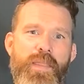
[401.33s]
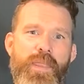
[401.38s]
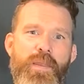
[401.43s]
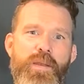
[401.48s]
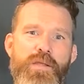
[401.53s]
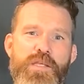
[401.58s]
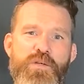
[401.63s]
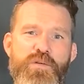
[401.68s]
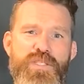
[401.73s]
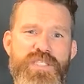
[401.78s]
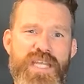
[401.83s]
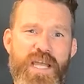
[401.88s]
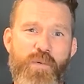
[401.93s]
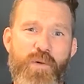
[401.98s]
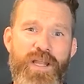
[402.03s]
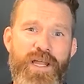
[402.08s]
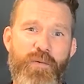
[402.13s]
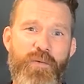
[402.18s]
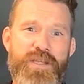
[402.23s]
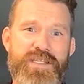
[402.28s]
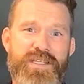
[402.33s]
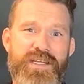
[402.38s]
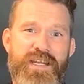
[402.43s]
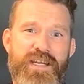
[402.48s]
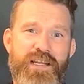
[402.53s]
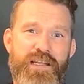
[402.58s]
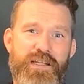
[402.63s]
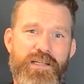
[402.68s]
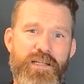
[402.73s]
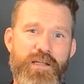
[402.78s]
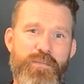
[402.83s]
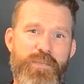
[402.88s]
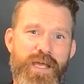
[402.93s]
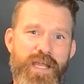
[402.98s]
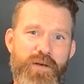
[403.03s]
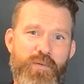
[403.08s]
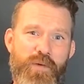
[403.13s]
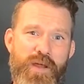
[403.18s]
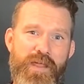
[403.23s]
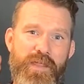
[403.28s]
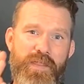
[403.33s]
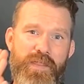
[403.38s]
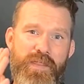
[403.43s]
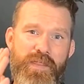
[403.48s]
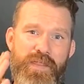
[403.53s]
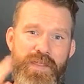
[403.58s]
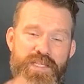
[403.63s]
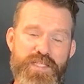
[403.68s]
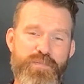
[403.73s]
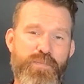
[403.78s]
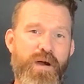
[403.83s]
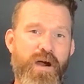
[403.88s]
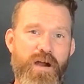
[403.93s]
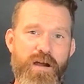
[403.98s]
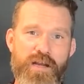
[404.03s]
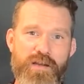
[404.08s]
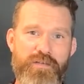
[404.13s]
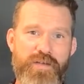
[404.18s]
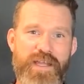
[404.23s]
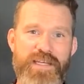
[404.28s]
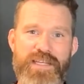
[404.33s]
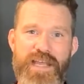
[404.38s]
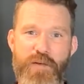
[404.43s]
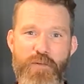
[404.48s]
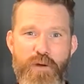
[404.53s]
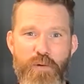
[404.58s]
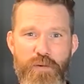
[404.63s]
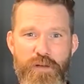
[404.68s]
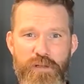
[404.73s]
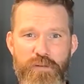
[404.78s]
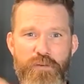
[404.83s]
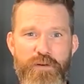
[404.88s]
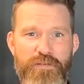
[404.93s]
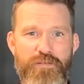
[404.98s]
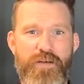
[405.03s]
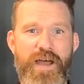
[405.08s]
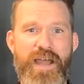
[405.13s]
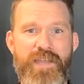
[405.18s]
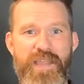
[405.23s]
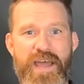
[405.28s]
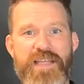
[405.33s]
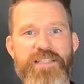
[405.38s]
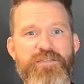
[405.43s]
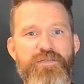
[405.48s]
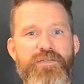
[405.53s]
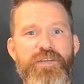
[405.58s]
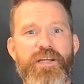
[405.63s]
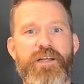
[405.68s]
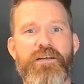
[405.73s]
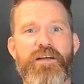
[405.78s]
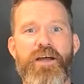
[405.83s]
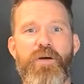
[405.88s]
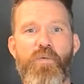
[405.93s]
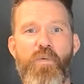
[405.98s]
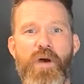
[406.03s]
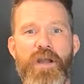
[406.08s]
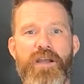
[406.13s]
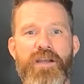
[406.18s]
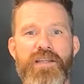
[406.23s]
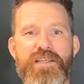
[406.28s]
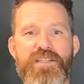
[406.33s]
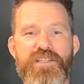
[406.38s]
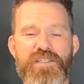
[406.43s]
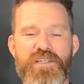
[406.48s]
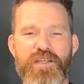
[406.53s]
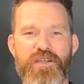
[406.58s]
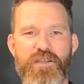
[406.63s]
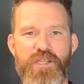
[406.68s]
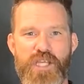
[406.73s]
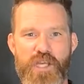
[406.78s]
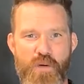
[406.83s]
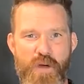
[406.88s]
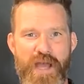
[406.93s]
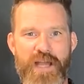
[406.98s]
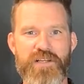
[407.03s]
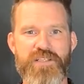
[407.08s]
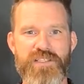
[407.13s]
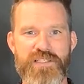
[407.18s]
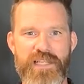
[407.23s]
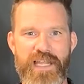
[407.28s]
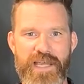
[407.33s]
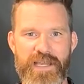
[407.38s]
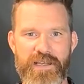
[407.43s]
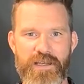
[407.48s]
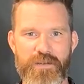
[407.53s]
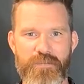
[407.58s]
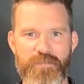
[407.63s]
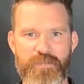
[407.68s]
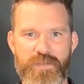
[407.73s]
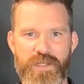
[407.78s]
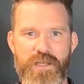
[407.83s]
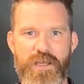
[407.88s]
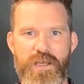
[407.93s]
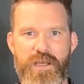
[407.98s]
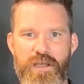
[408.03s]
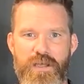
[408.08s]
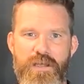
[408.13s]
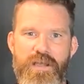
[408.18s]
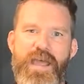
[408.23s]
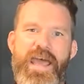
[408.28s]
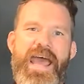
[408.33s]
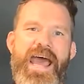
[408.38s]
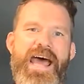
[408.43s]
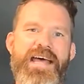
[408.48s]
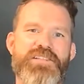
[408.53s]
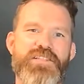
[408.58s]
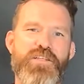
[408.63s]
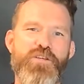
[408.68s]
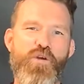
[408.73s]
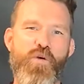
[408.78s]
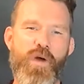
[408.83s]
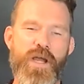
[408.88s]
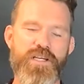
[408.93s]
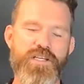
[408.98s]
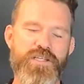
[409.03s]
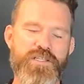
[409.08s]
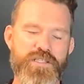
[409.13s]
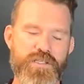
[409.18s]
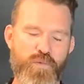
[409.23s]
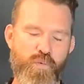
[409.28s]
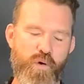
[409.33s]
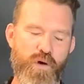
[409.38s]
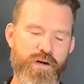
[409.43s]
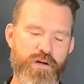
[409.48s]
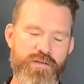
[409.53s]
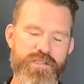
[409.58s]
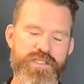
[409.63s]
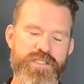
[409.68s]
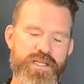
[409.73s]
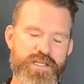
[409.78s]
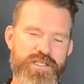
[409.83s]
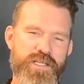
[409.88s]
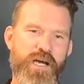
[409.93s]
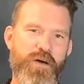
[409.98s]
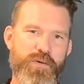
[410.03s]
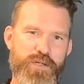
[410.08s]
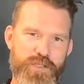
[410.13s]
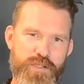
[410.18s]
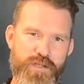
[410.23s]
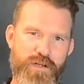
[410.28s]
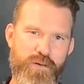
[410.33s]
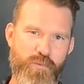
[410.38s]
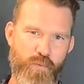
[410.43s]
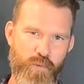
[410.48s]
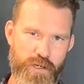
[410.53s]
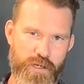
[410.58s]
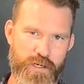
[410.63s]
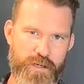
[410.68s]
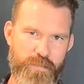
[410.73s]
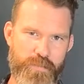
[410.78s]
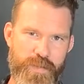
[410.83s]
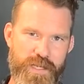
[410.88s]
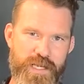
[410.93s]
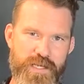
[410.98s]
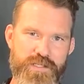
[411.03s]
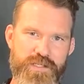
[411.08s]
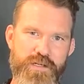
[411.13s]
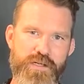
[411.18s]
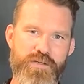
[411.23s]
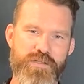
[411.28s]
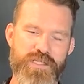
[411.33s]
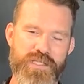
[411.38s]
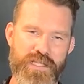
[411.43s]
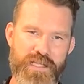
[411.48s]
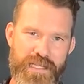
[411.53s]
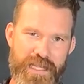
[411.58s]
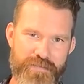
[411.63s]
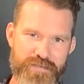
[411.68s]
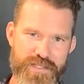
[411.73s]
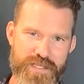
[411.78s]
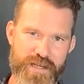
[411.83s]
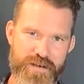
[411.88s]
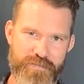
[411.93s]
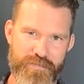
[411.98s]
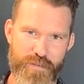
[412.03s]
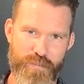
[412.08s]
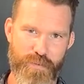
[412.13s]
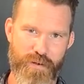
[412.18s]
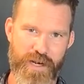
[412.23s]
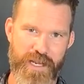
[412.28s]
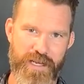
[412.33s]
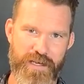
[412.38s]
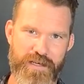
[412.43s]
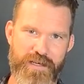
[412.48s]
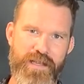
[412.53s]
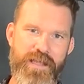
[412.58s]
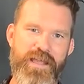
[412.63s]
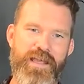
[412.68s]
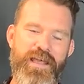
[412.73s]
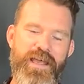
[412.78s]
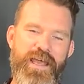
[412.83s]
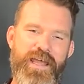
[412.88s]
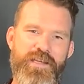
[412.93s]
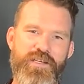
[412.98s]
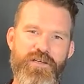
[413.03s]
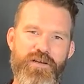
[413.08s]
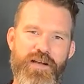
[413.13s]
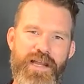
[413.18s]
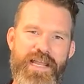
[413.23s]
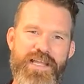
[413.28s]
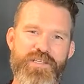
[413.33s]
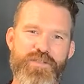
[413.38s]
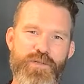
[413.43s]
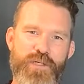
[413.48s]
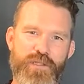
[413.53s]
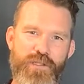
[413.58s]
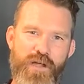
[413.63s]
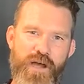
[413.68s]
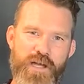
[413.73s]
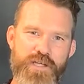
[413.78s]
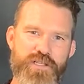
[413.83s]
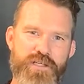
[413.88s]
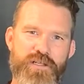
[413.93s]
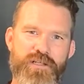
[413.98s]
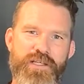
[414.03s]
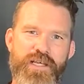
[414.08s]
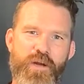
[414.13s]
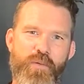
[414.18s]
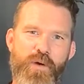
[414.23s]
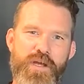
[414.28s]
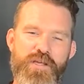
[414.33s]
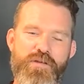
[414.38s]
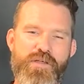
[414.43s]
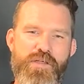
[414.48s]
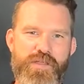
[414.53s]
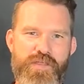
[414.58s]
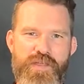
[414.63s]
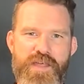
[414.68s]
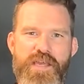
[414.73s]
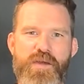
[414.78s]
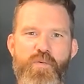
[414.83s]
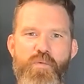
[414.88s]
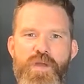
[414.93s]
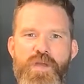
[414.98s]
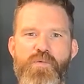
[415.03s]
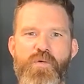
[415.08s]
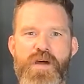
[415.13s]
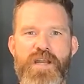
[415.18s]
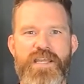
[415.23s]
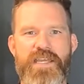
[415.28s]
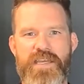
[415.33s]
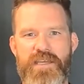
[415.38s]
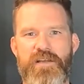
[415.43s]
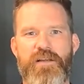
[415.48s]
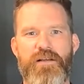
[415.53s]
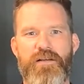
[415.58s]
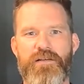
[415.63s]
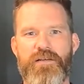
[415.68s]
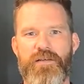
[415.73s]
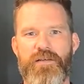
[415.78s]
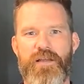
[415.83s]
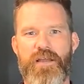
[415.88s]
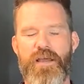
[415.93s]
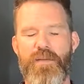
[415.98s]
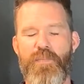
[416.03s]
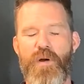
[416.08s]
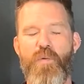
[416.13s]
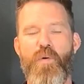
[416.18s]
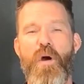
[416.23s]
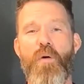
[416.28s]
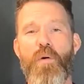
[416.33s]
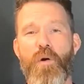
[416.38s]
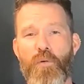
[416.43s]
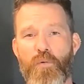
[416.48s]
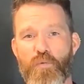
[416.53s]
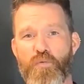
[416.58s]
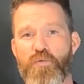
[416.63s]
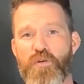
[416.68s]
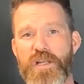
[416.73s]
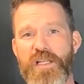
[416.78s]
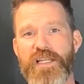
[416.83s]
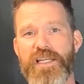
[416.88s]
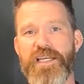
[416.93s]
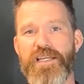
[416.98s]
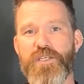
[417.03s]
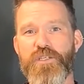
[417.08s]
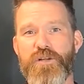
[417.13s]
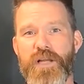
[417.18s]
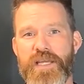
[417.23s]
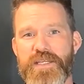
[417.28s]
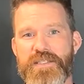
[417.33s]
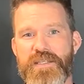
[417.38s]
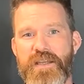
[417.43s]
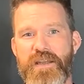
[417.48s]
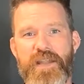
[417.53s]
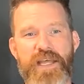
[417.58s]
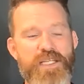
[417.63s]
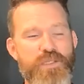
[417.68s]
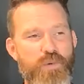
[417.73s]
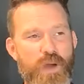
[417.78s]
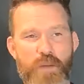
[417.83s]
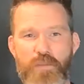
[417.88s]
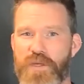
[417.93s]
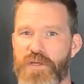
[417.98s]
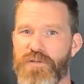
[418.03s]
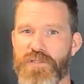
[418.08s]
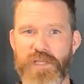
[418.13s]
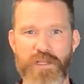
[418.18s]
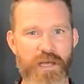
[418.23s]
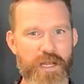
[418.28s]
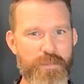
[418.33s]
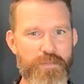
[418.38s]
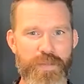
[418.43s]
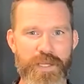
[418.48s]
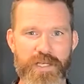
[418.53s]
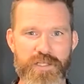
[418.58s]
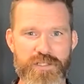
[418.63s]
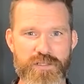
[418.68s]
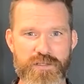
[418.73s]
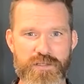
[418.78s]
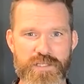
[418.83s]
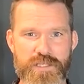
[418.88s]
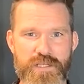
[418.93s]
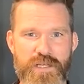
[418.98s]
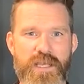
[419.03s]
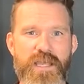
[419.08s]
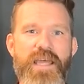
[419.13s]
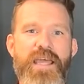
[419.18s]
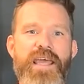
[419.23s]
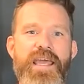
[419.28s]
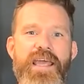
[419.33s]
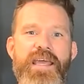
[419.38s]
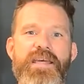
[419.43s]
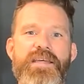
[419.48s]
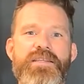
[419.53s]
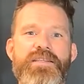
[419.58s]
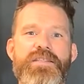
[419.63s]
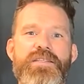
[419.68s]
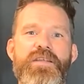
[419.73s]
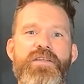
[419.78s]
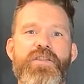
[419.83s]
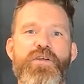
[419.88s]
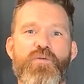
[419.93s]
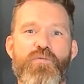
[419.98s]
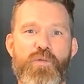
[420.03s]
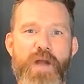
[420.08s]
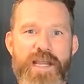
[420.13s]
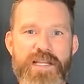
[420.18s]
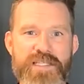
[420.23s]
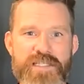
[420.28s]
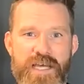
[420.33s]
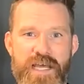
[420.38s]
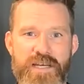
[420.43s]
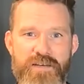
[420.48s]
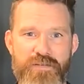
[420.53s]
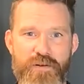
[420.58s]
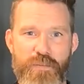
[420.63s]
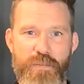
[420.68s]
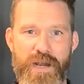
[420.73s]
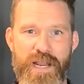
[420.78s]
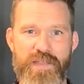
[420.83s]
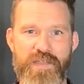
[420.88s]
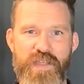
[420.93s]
You say, well, I resonate a little bit with this part of it, and we really refine that to figure out what it is you actually like. Asking you questions in words doesn't always work because you're using the left side of your brain and you're answering logically on what you think we want to hear. But what we're really interested in, and that's why we use a lot of pictures, is the right side of your brain, the